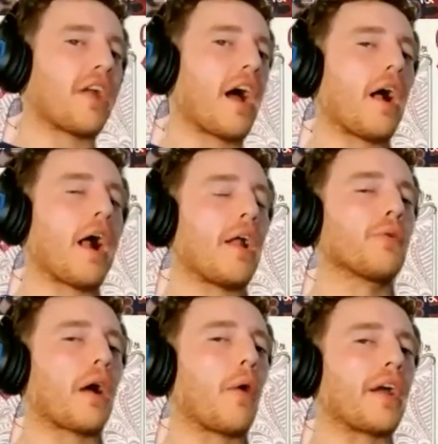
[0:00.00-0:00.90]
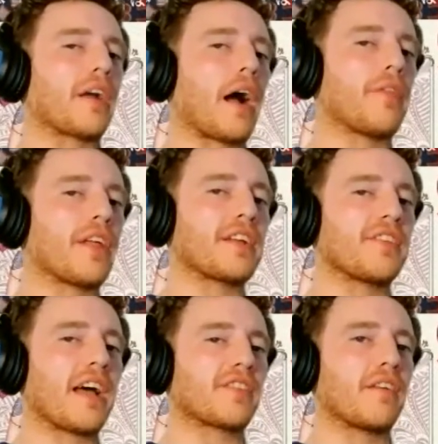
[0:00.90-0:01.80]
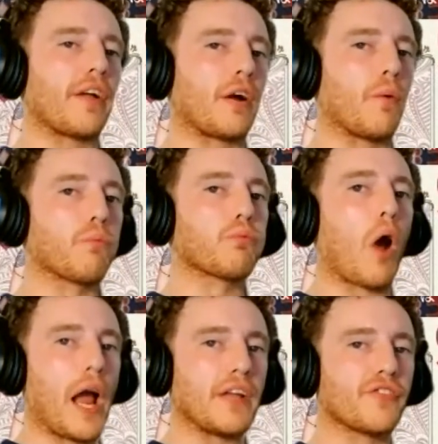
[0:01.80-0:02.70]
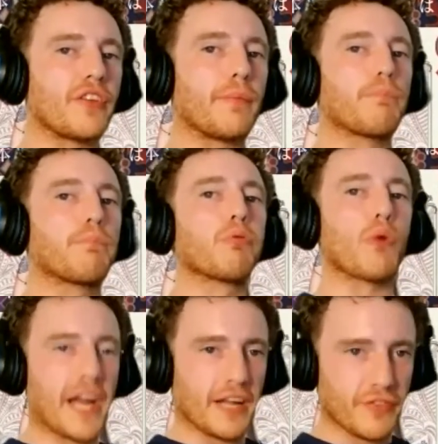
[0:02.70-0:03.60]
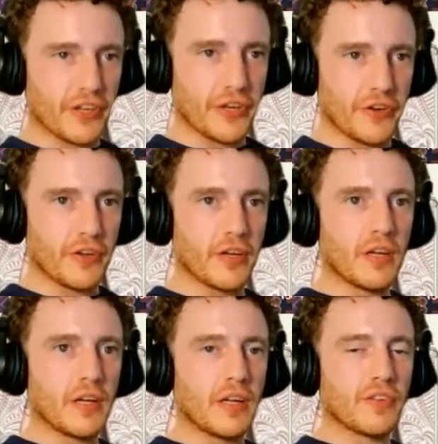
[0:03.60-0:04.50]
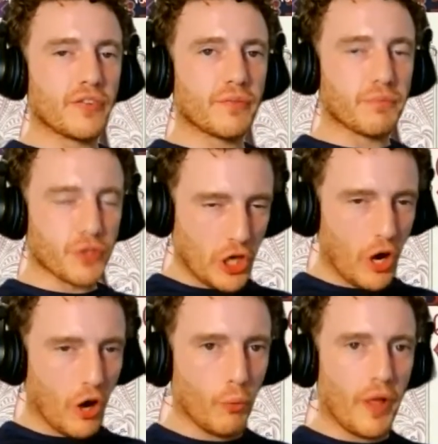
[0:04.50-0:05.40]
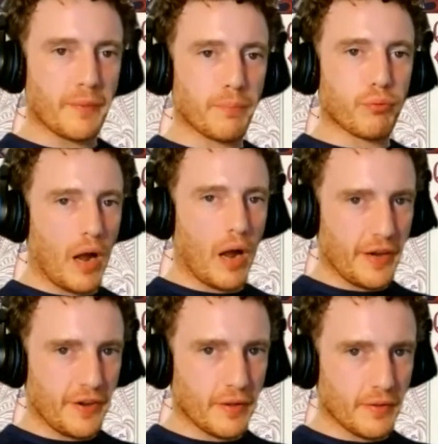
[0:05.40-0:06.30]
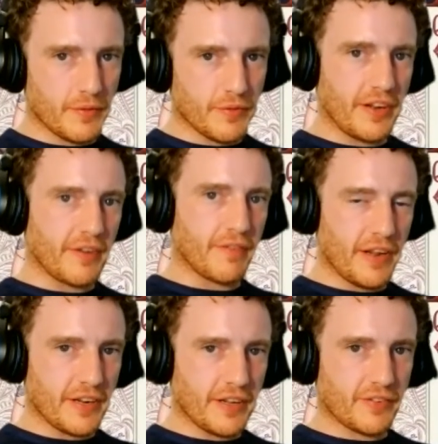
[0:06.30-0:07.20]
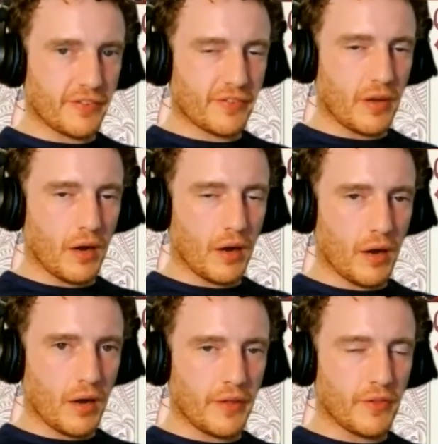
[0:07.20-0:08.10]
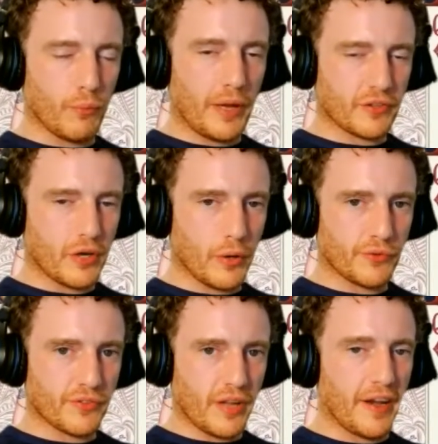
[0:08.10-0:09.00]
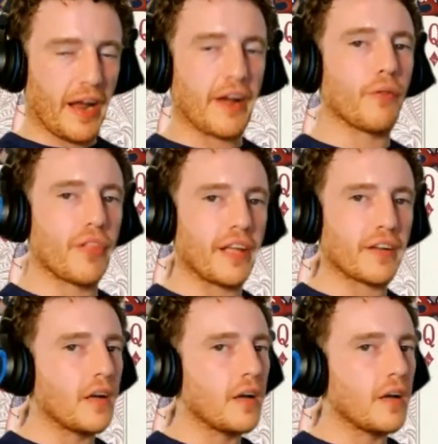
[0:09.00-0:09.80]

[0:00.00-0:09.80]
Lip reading: I don't like. I think he's asking if like a Ryzen branded show like Pride did in Vegas, in the West Coast, and I don't think,